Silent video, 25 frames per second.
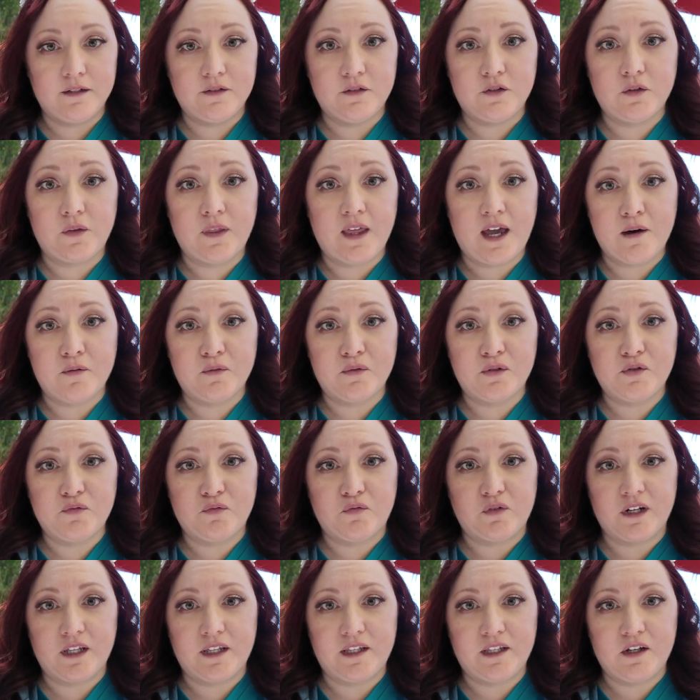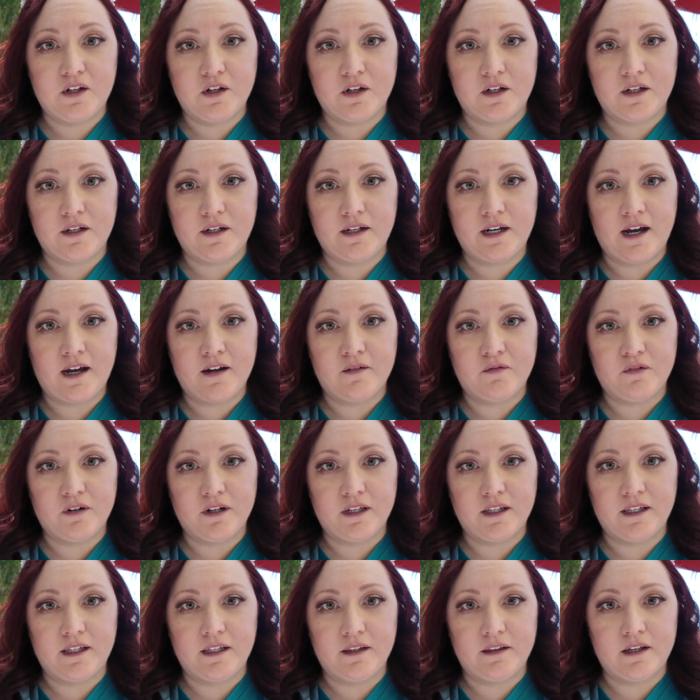So that was really good. I
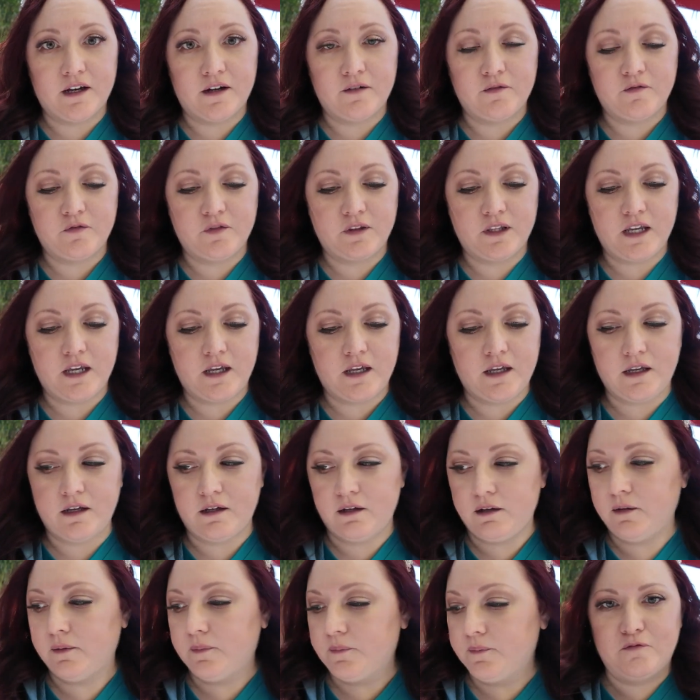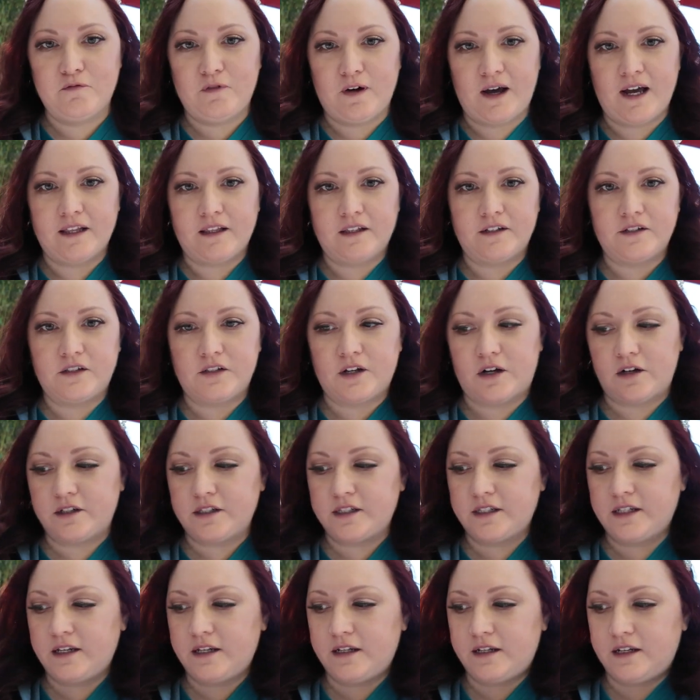really love the violet
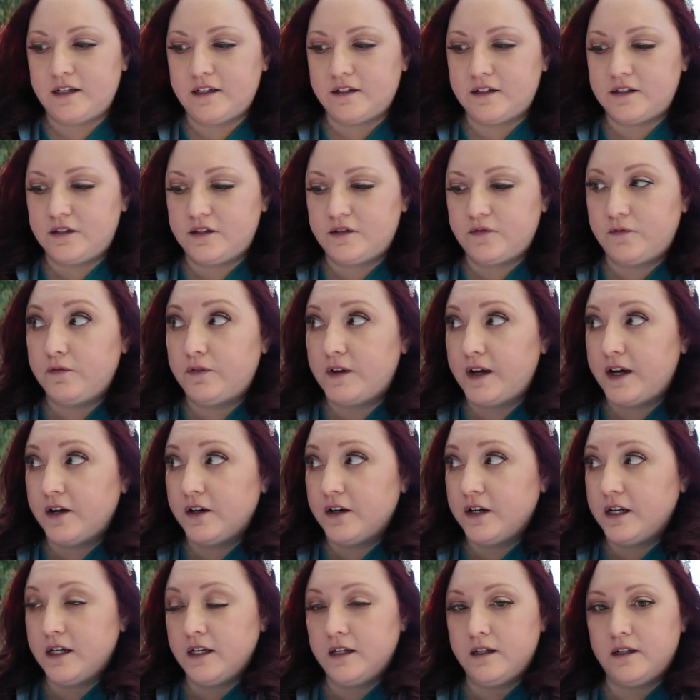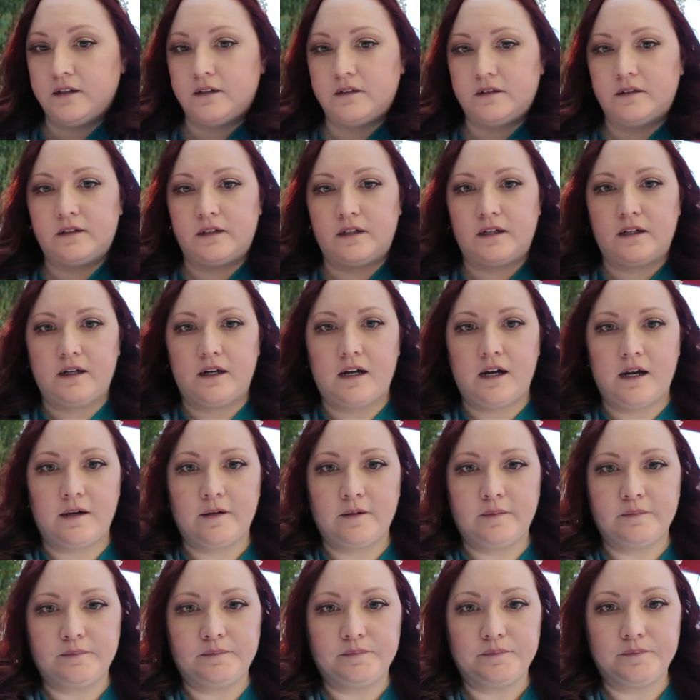sauce. It is very
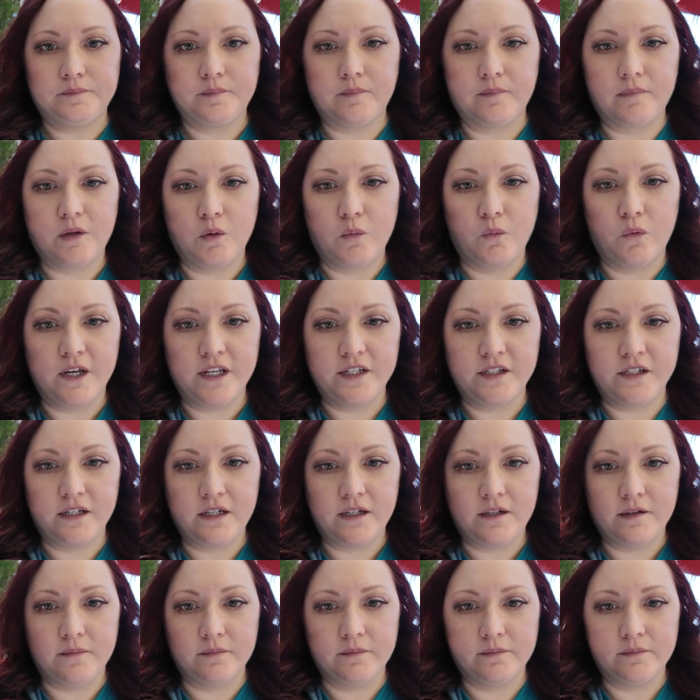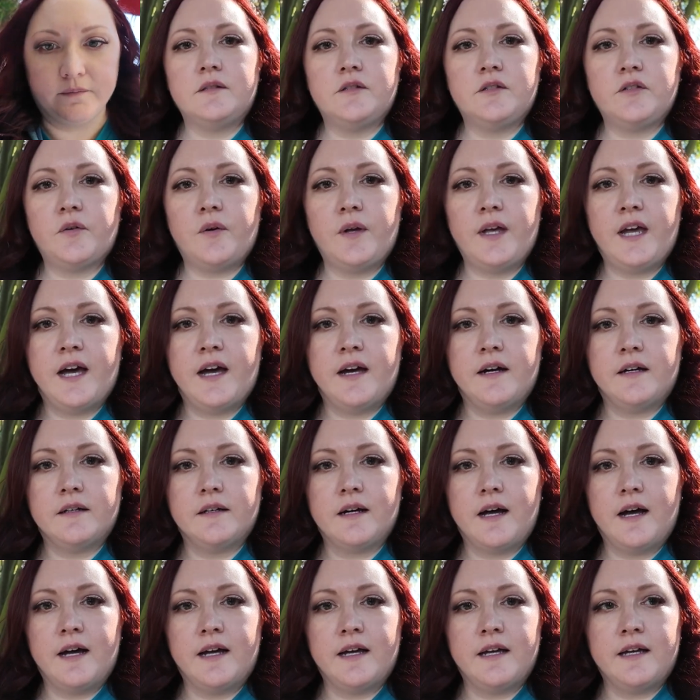windy. So
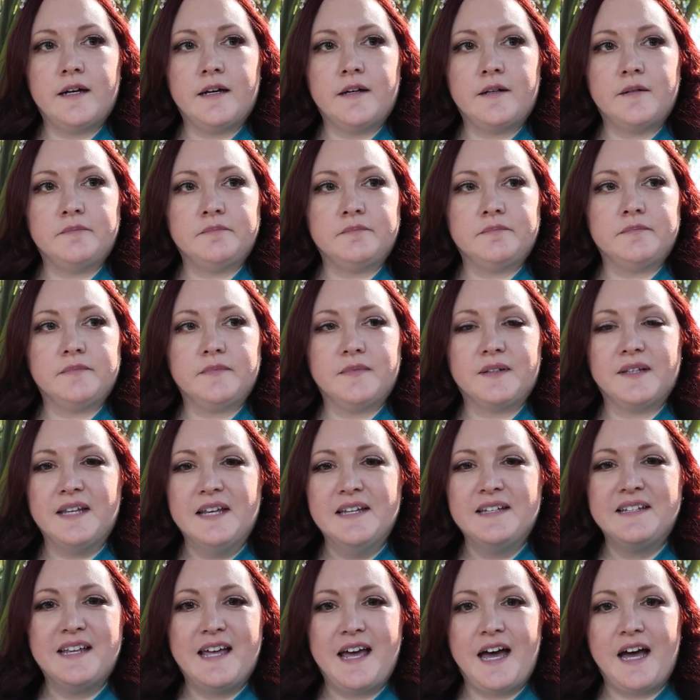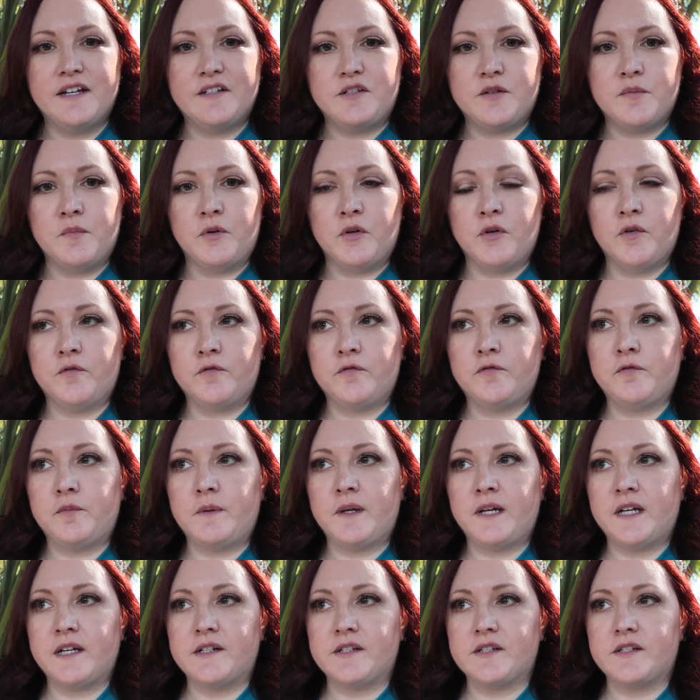yeah, I had to move
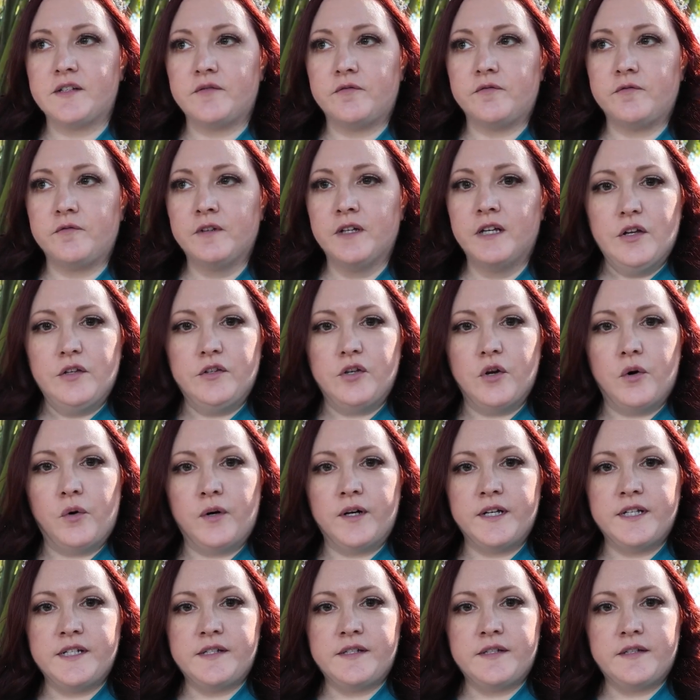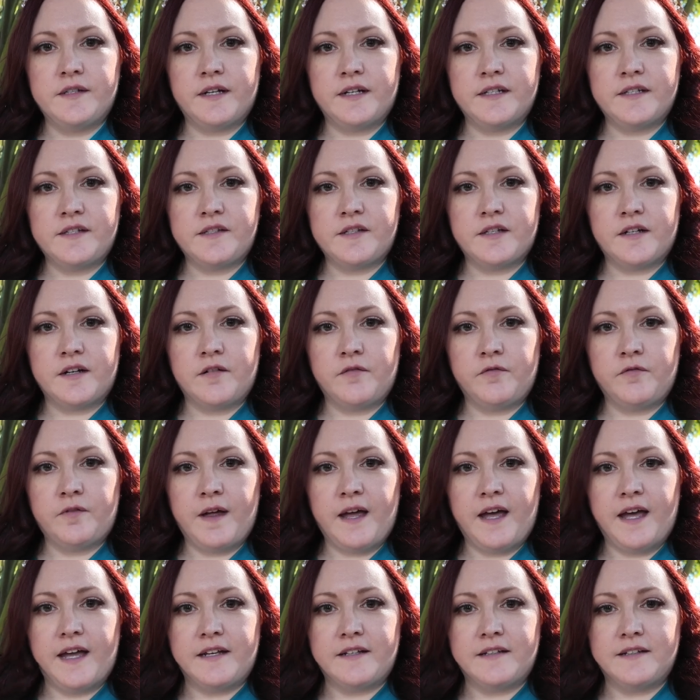because of noise and stuff
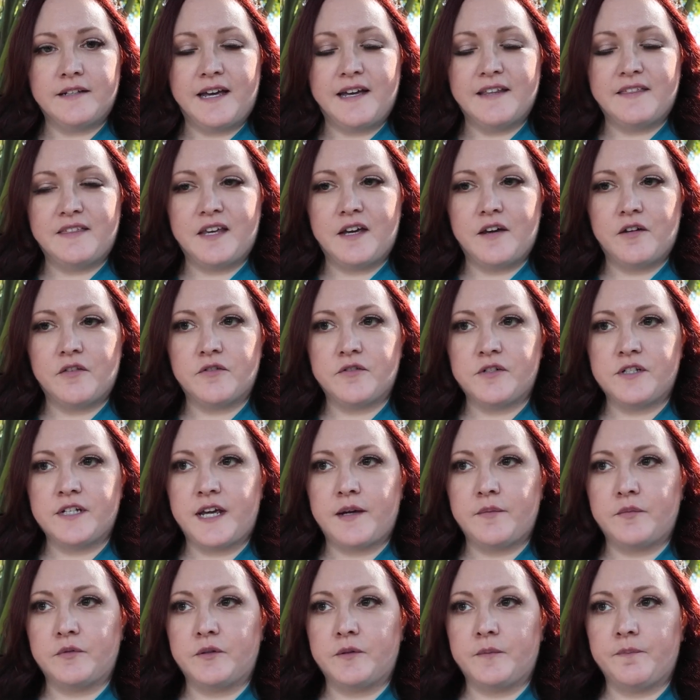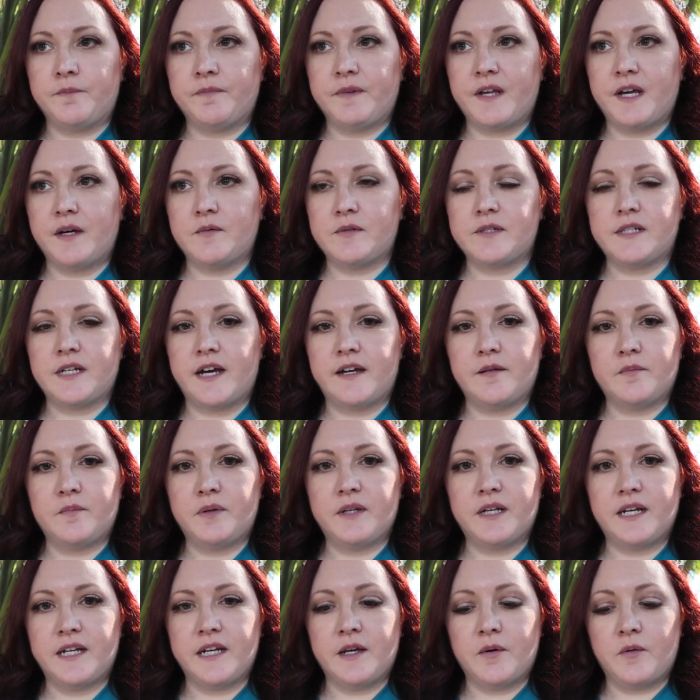at the other table I was at.
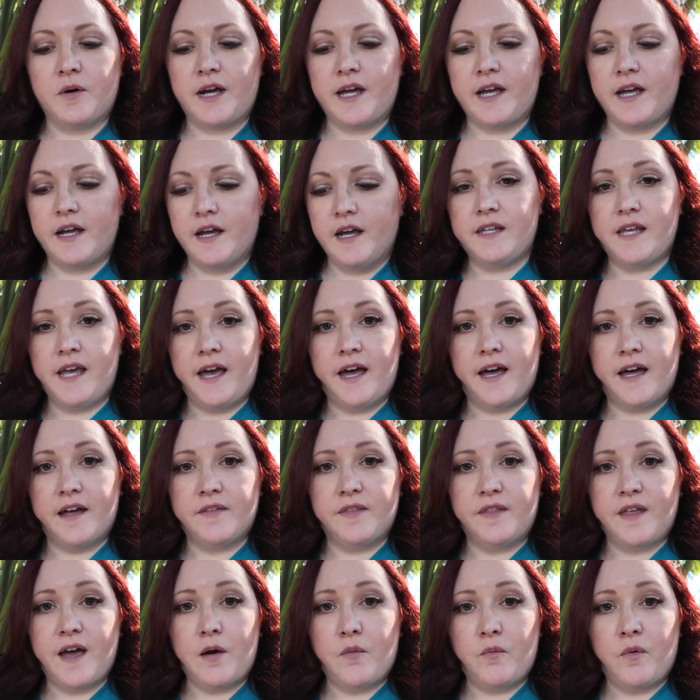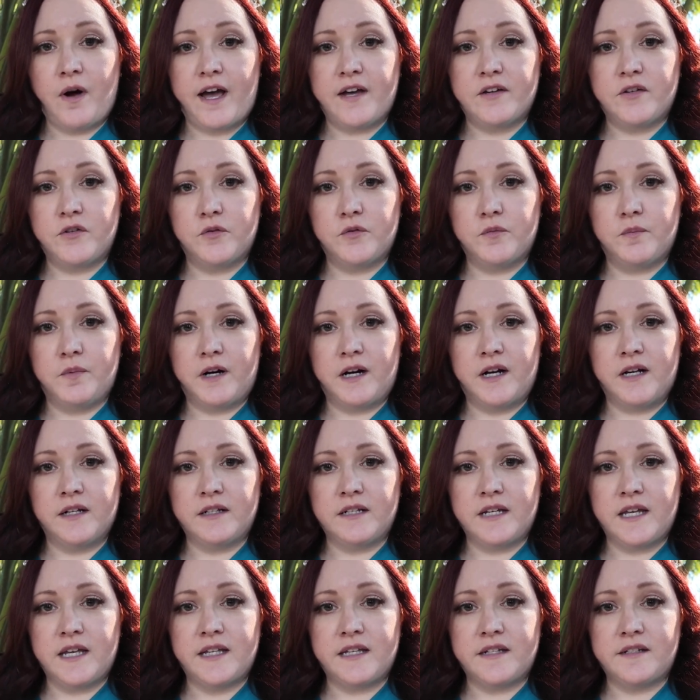But anyway, yeah, that Wagyu
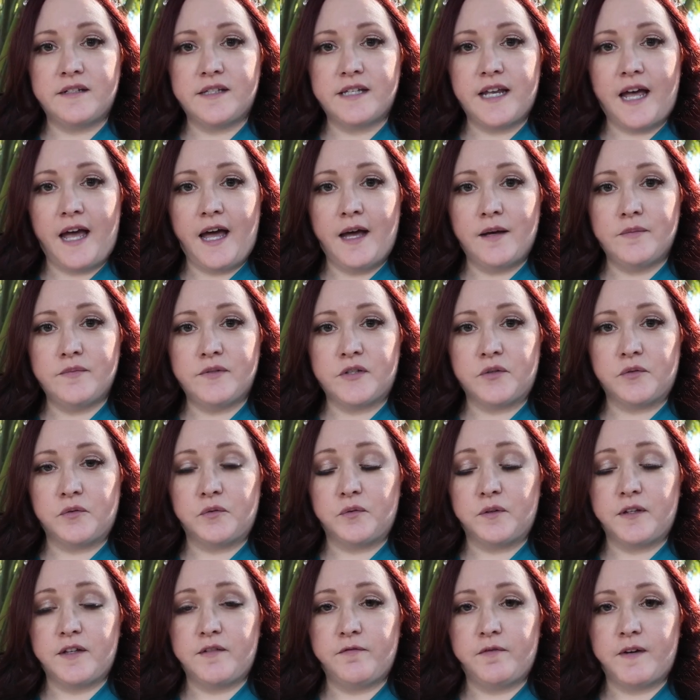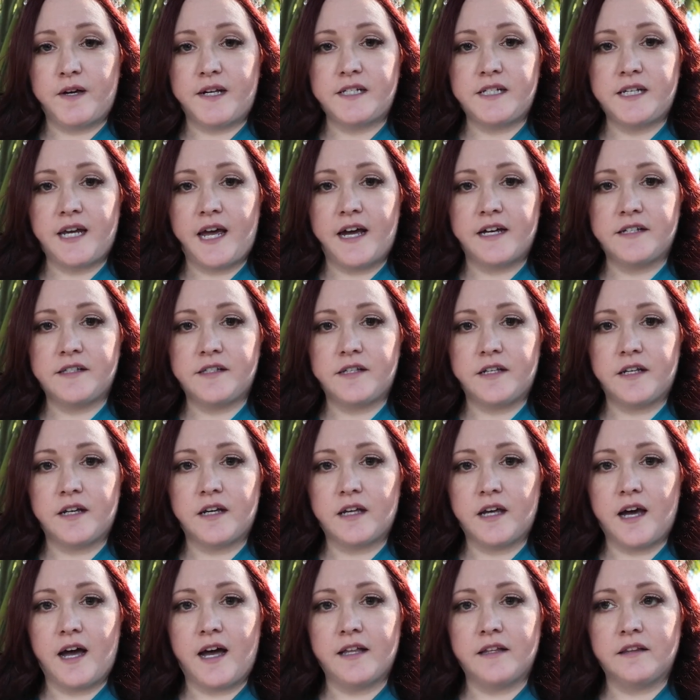bun is absolutely
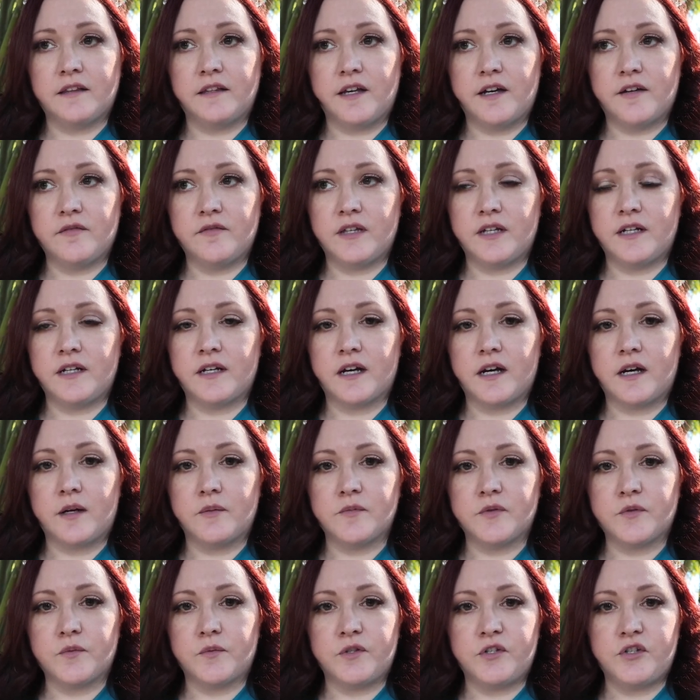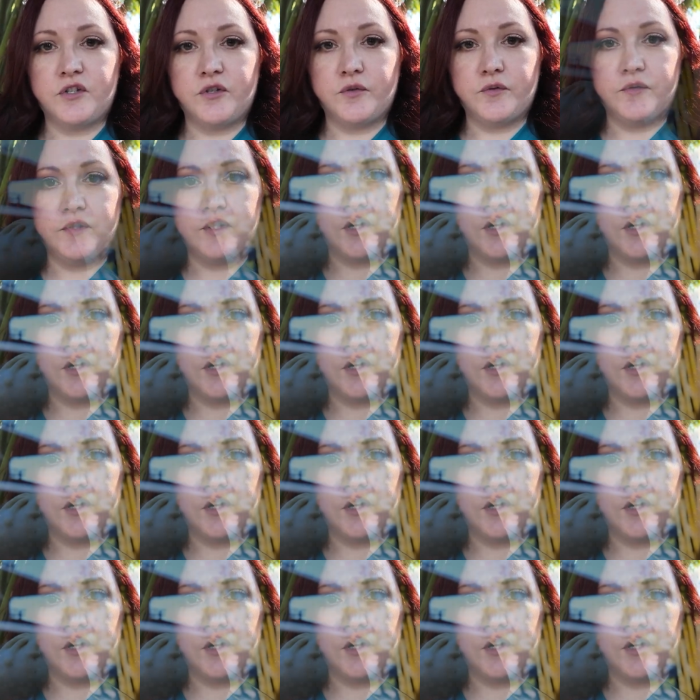fantastic. I love that it comes with 2